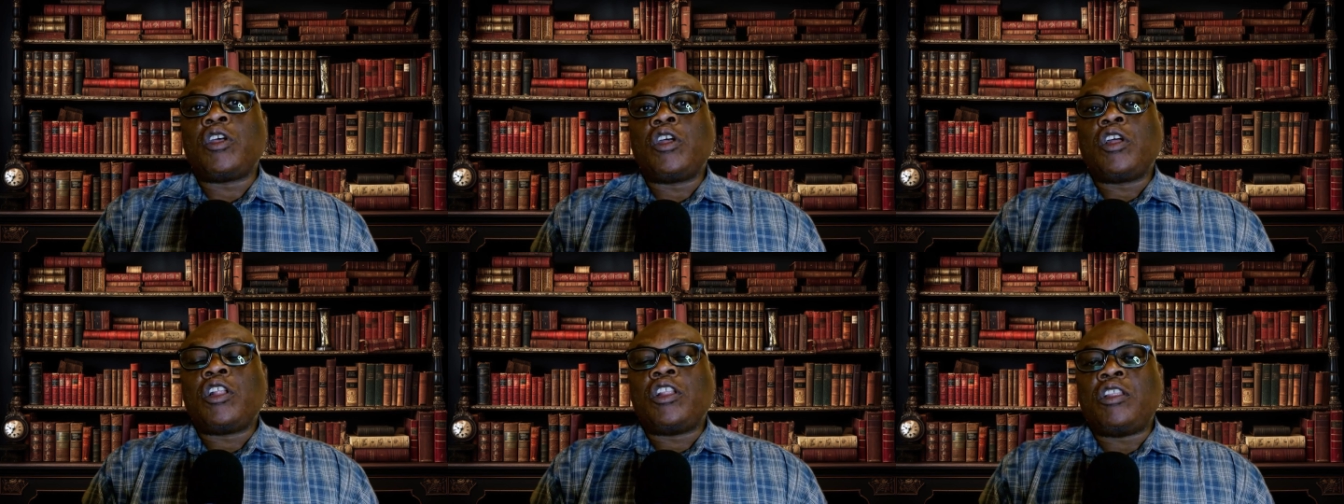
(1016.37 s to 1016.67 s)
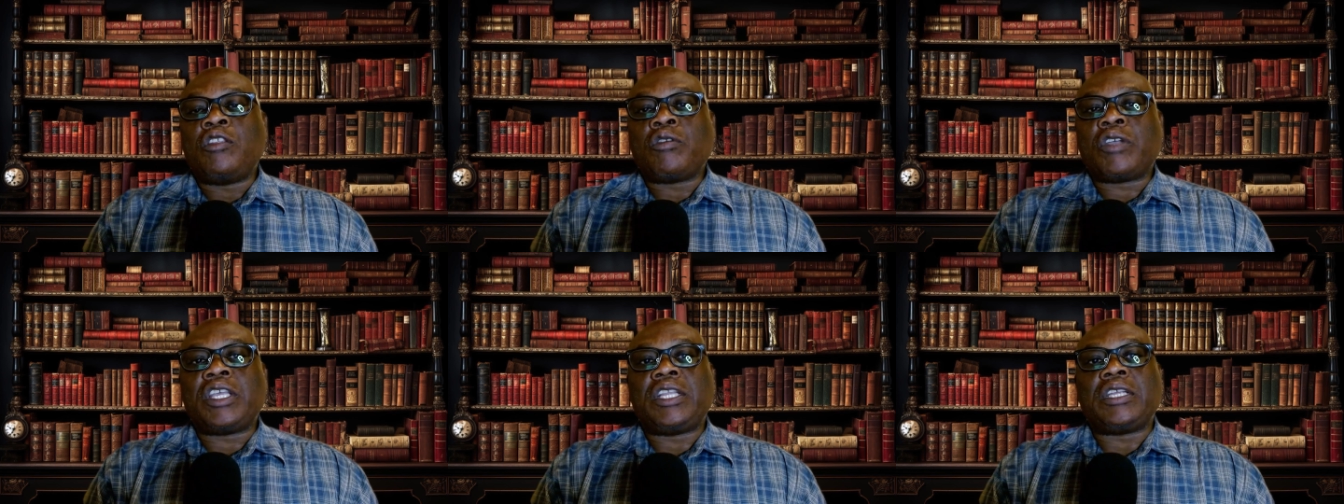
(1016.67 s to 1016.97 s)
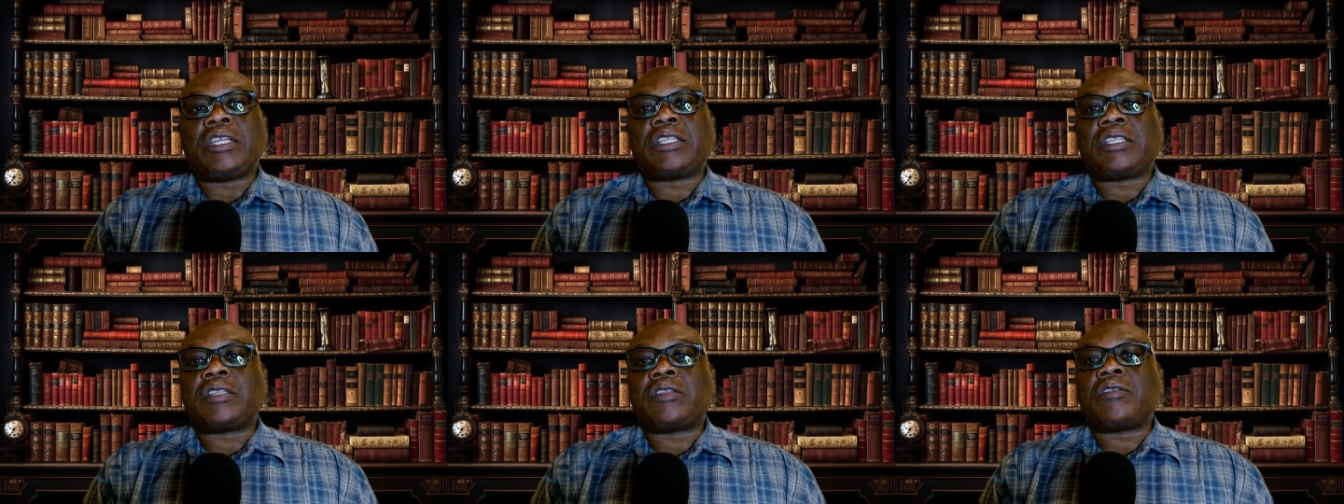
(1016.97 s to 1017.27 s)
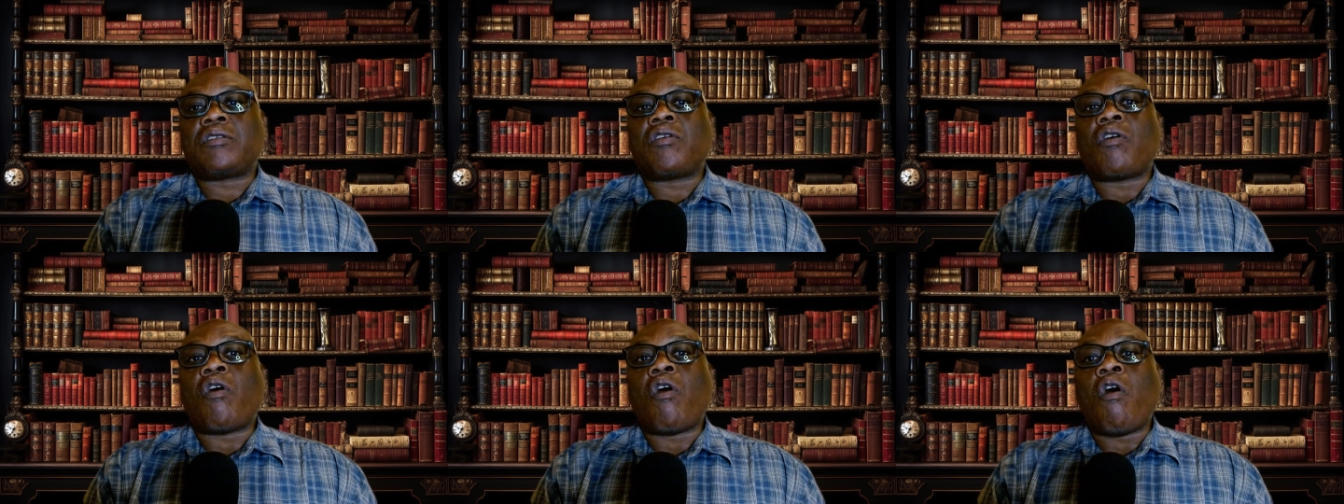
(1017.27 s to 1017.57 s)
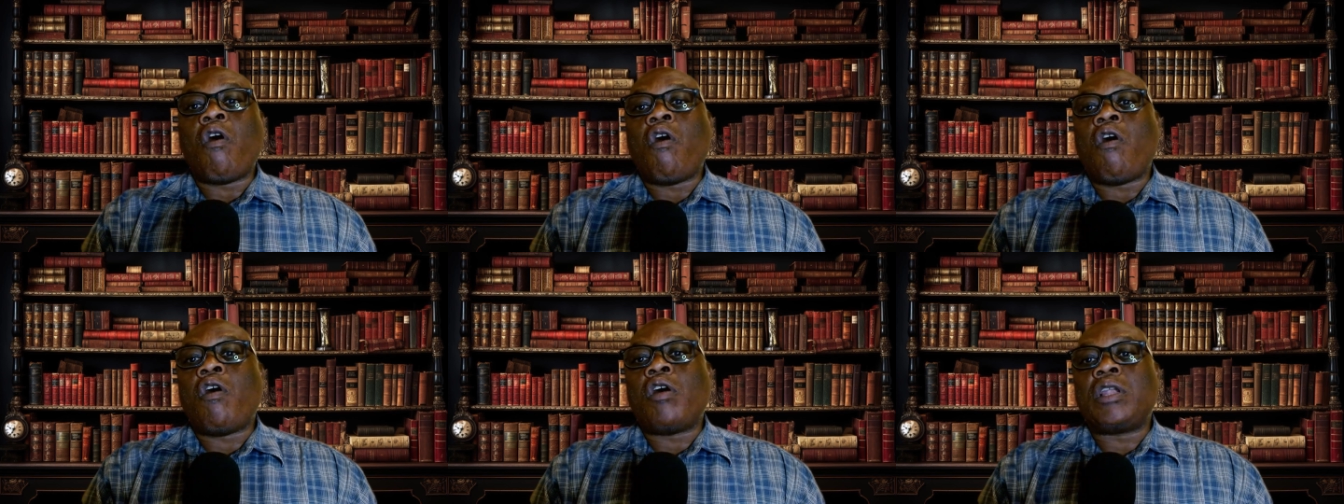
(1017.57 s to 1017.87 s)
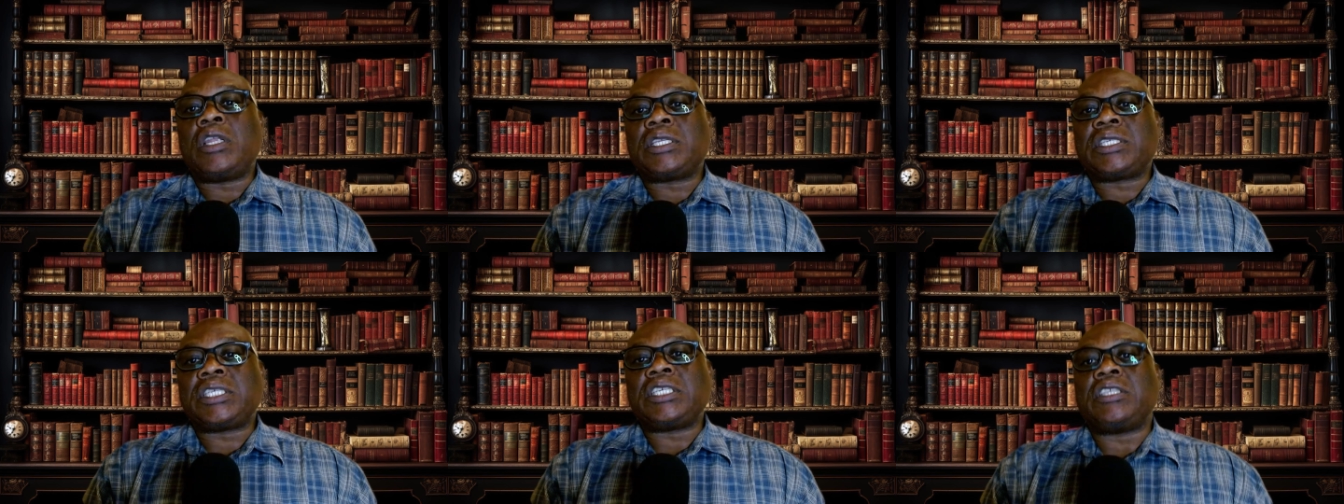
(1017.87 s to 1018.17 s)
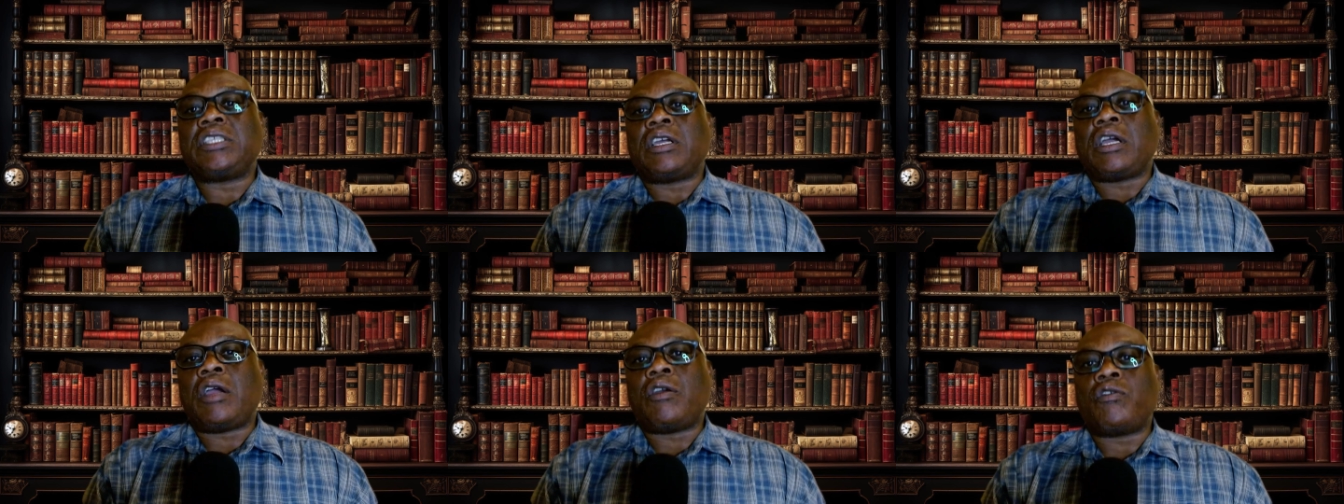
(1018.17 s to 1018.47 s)
looking at all
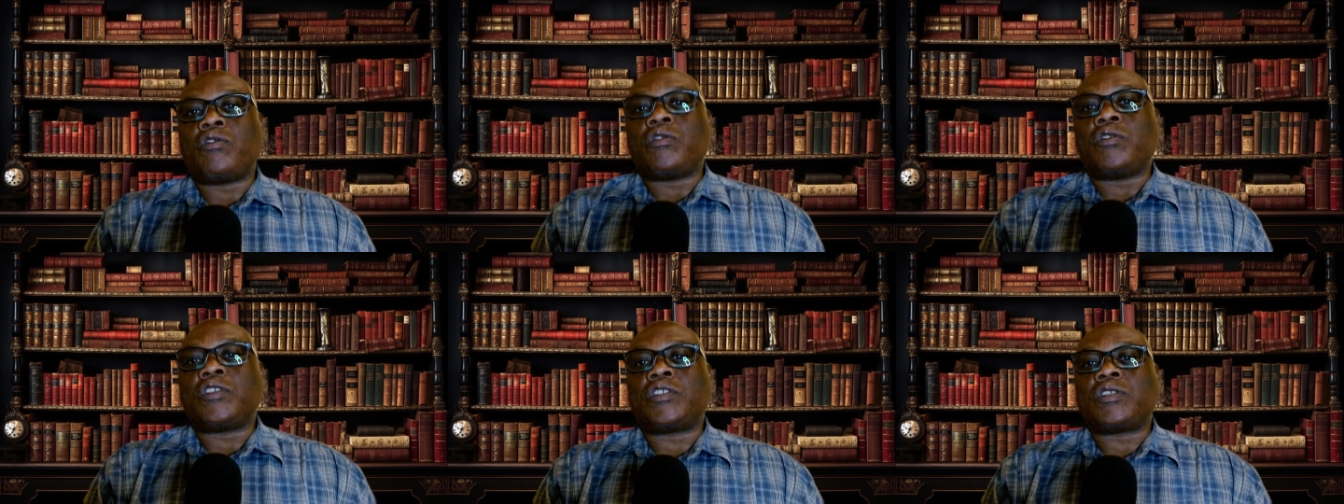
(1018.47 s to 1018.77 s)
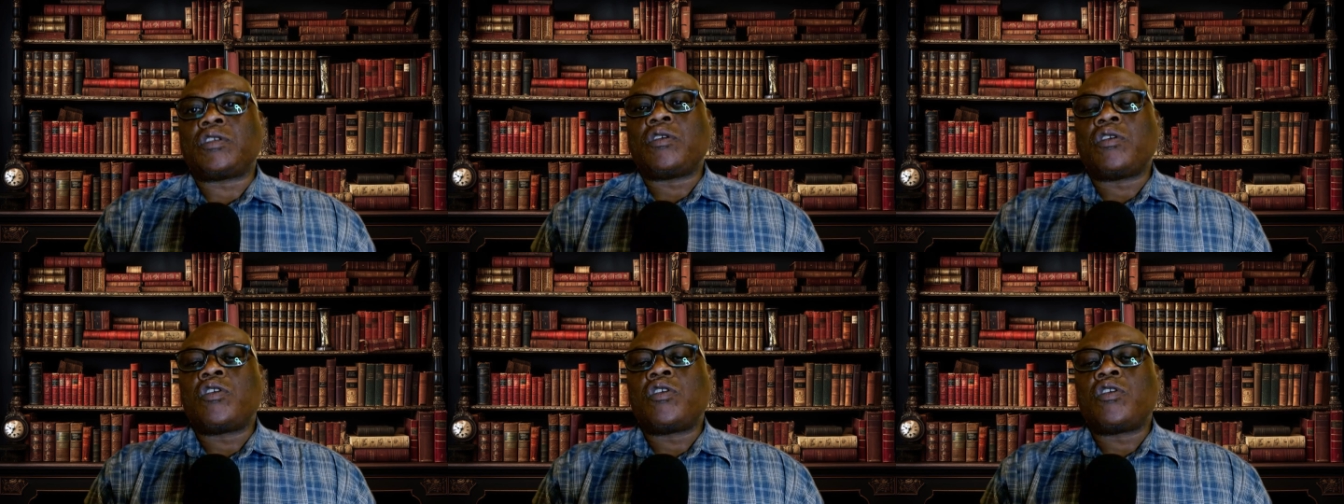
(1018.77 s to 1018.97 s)
scenarios,